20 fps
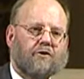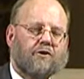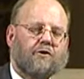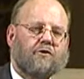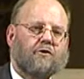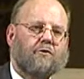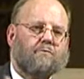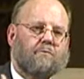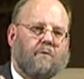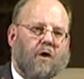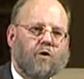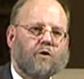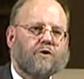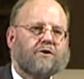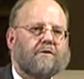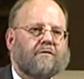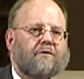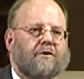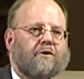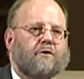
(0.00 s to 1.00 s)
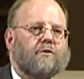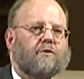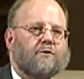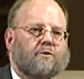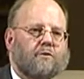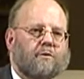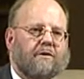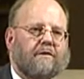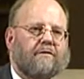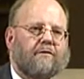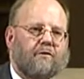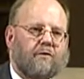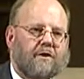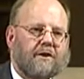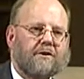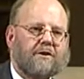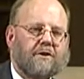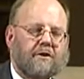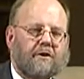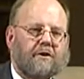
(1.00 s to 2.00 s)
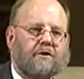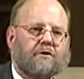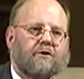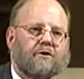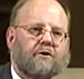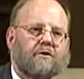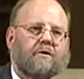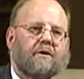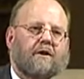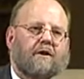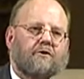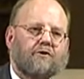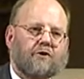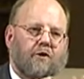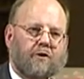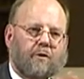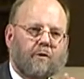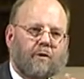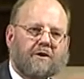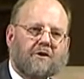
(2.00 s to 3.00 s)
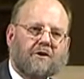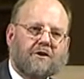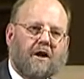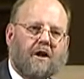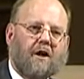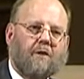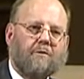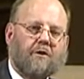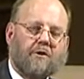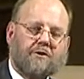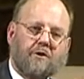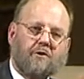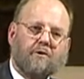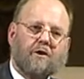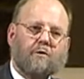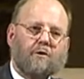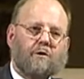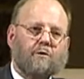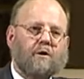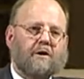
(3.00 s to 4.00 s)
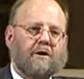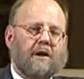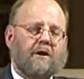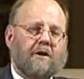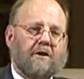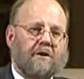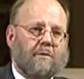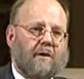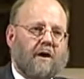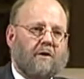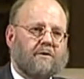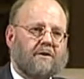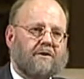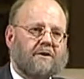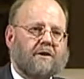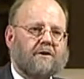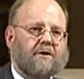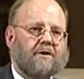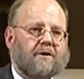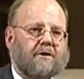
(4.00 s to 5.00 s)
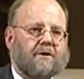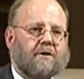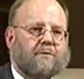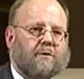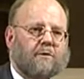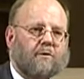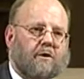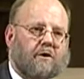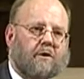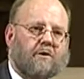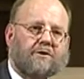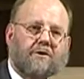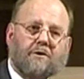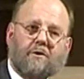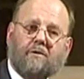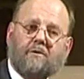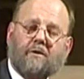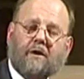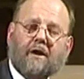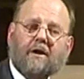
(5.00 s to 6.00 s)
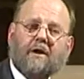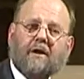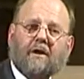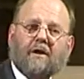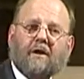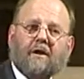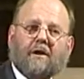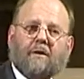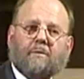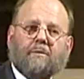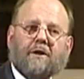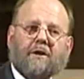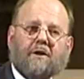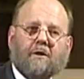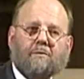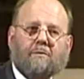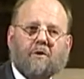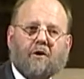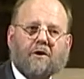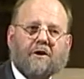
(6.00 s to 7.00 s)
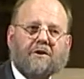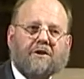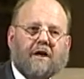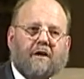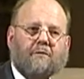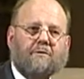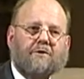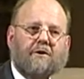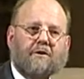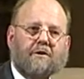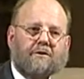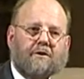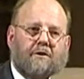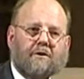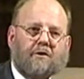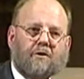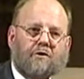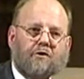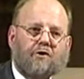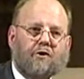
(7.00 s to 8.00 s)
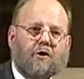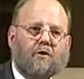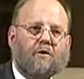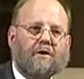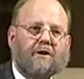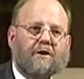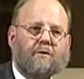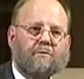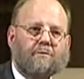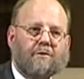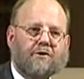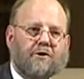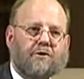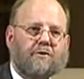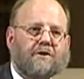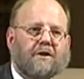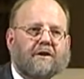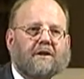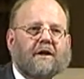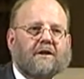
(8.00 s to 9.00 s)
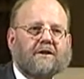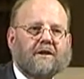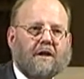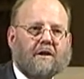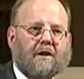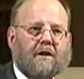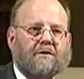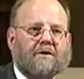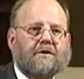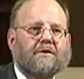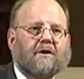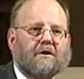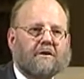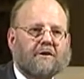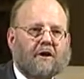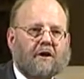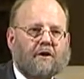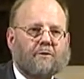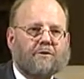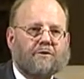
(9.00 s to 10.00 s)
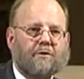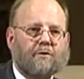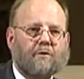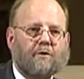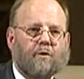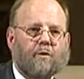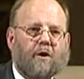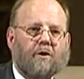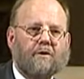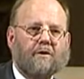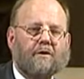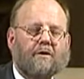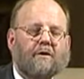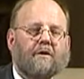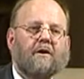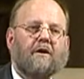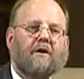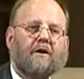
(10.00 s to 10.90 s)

two, most of the use will be for research, during which time not only will we learn about diseases, but we'll also become more adept at controlling and producing exactly the cell types that we want.